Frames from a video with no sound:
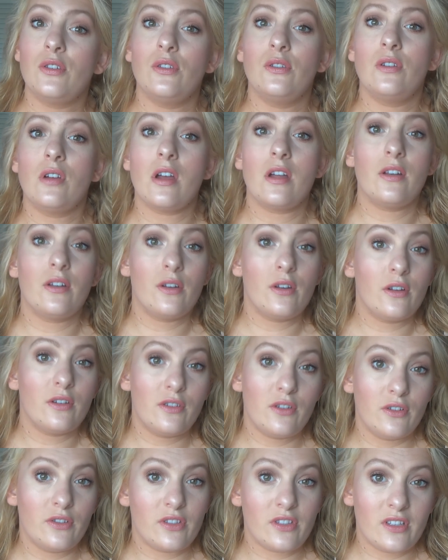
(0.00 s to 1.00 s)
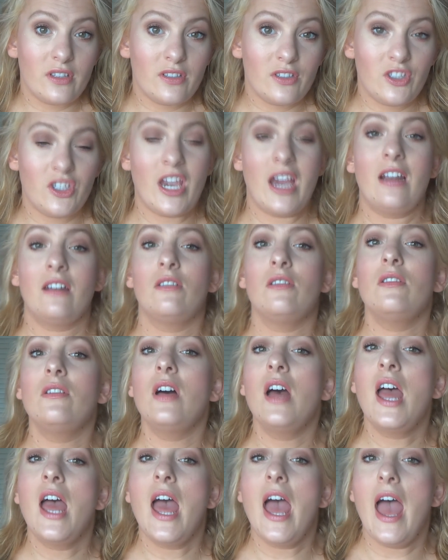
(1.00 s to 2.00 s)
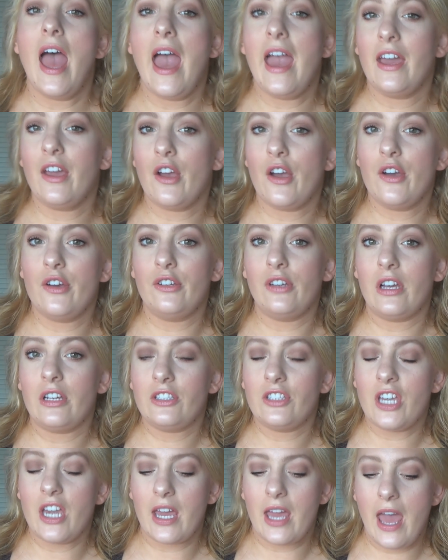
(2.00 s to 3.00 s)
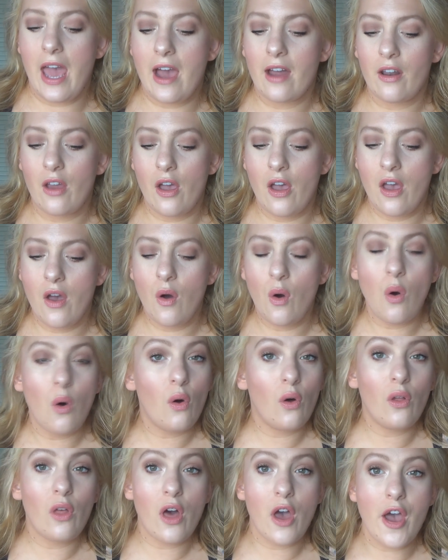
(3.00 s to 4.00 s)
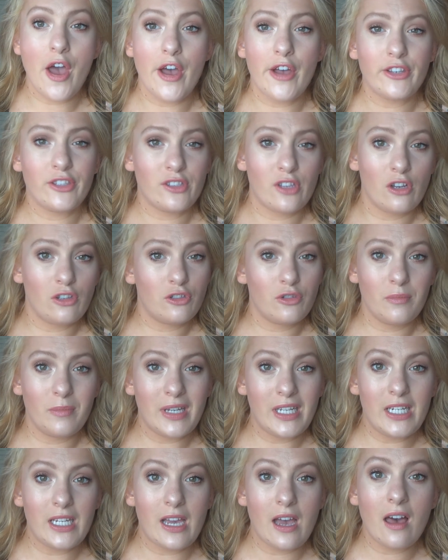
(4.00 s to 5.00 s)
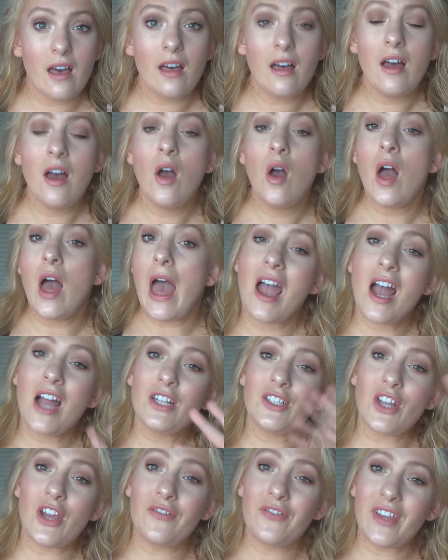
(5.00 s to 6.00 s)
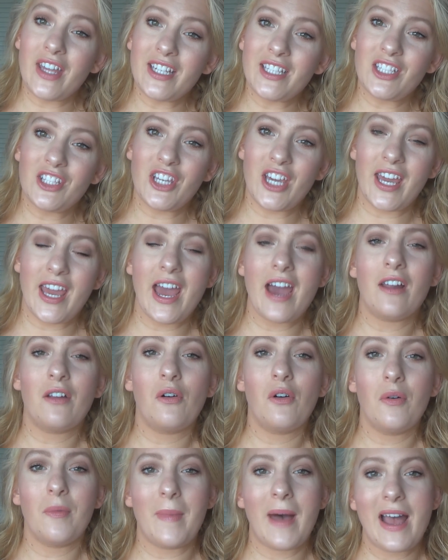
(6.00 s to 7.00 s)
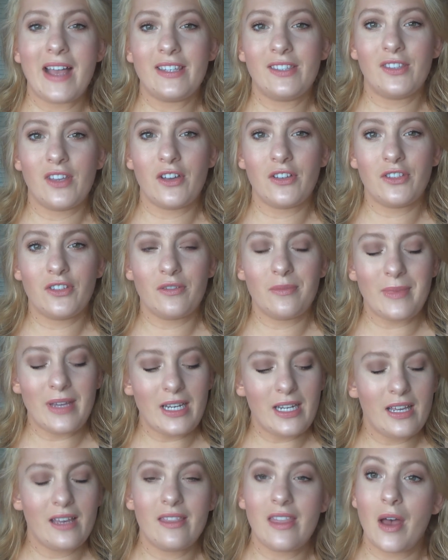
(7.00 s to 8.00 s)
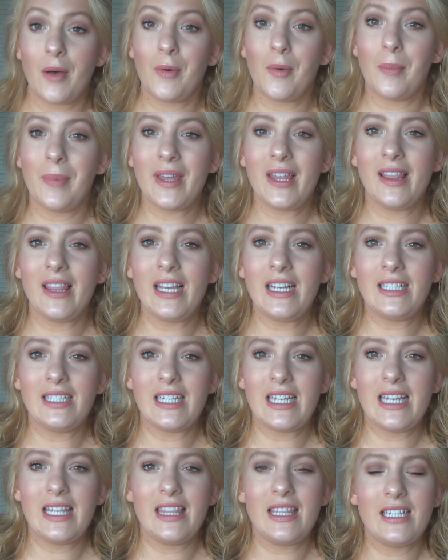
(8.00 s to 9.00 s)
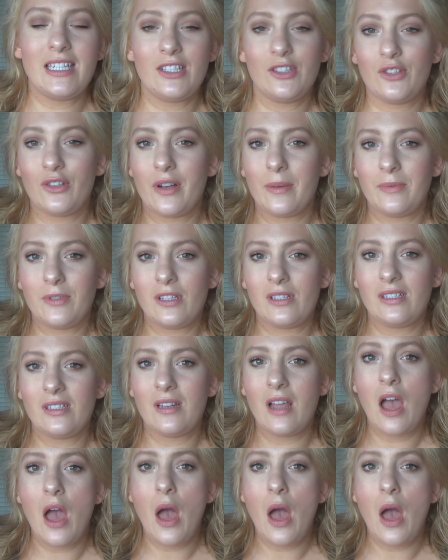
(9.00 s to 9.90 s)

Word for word: to Nadiuska's channel and go check out all her social media. Don't forget to check out all my social media that will be linked in the description